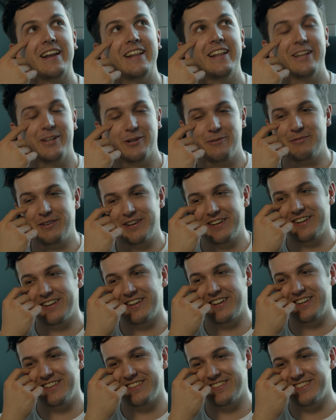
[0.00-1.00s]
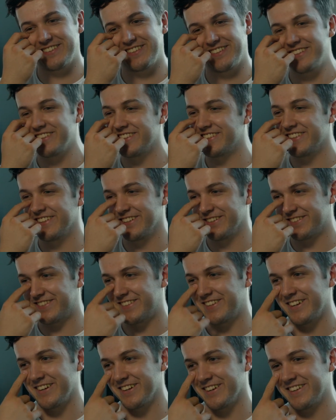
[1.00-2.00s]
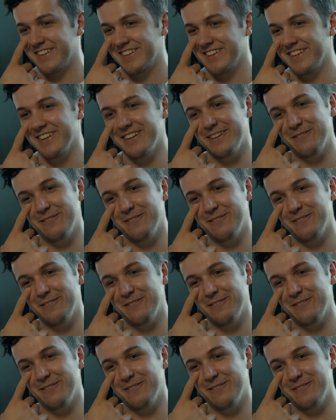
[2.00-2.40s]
a little bit. A little tear